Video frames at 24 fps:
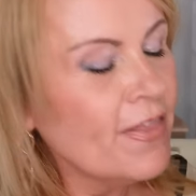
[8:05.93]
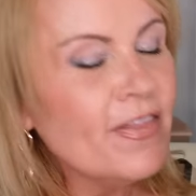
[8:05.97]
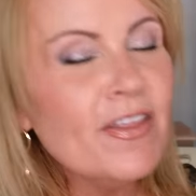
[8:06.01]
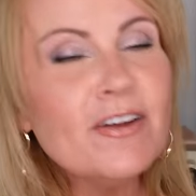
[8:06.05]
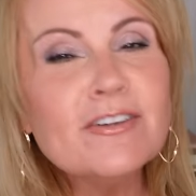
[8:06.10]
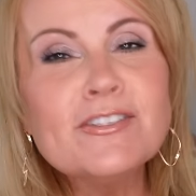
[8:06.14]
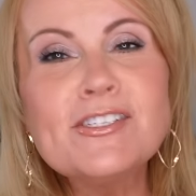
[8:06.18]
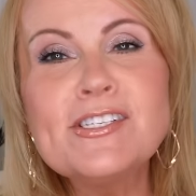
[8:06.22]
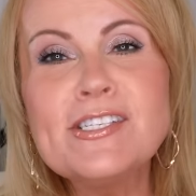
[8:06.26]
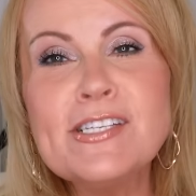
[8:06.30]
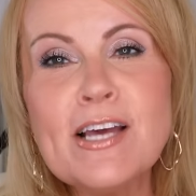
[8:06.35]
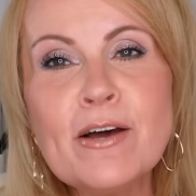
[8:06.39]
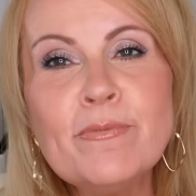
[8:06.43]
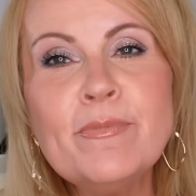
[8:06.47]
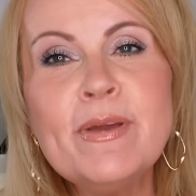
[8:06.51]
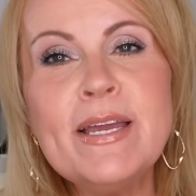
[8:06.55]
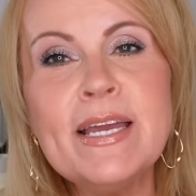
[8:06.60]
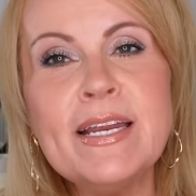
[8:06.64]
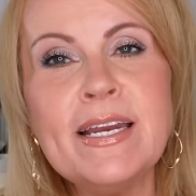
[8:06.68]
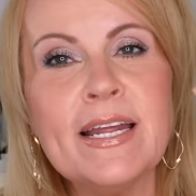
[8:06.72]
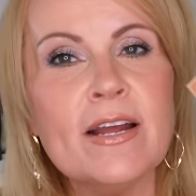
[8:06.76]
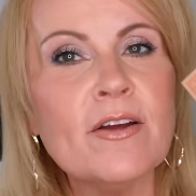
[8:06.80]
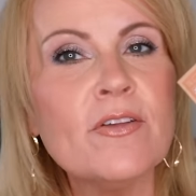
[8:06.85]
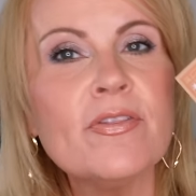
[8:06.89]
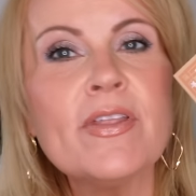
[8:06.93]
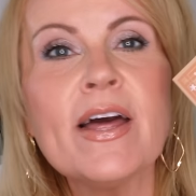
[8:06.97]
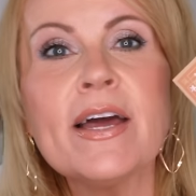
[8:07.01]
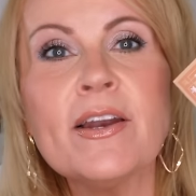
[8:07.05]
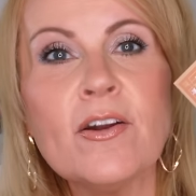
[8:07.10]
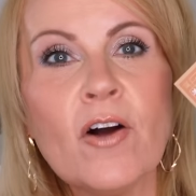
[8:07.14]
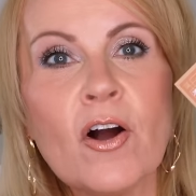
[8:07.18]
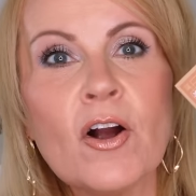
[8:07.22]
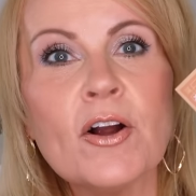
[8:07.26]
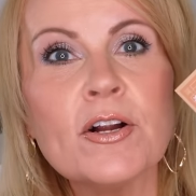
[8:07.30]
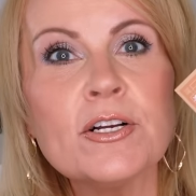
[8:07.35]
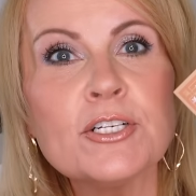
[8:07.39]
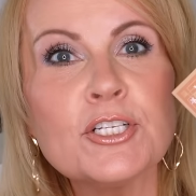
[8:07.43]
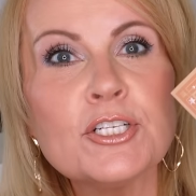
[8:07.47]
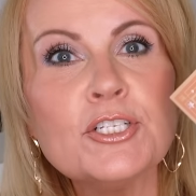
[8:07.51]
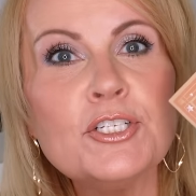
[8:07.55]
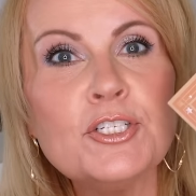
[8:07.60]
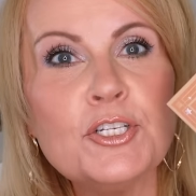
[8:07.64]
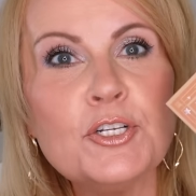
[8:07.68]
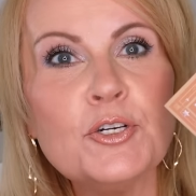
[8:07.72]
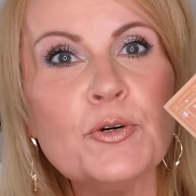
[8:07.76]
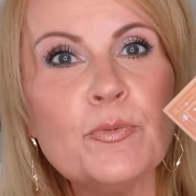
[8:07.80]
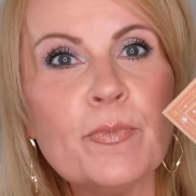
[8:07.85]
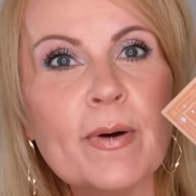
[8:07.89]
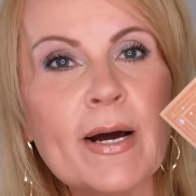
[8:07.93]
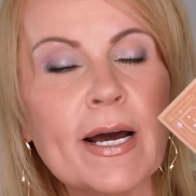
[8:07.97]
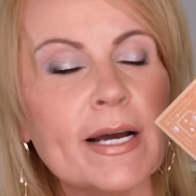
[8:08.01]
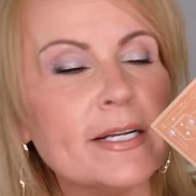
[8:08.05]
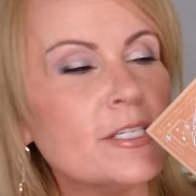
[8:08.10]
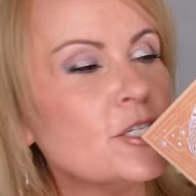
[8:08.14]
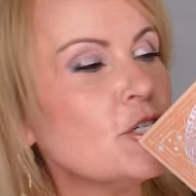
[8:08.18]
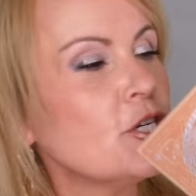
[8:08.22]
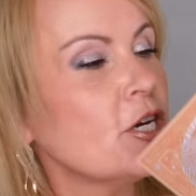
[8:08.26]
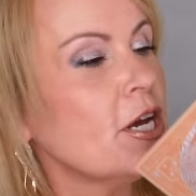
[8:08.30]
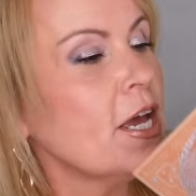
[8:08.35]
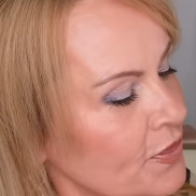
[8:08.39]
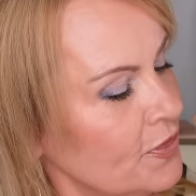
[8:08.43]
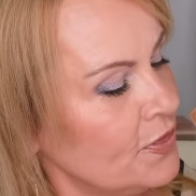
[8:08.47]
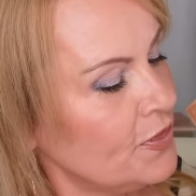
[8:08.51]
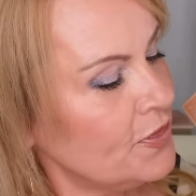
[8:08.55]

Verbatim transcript: There's some in here that aren't too much.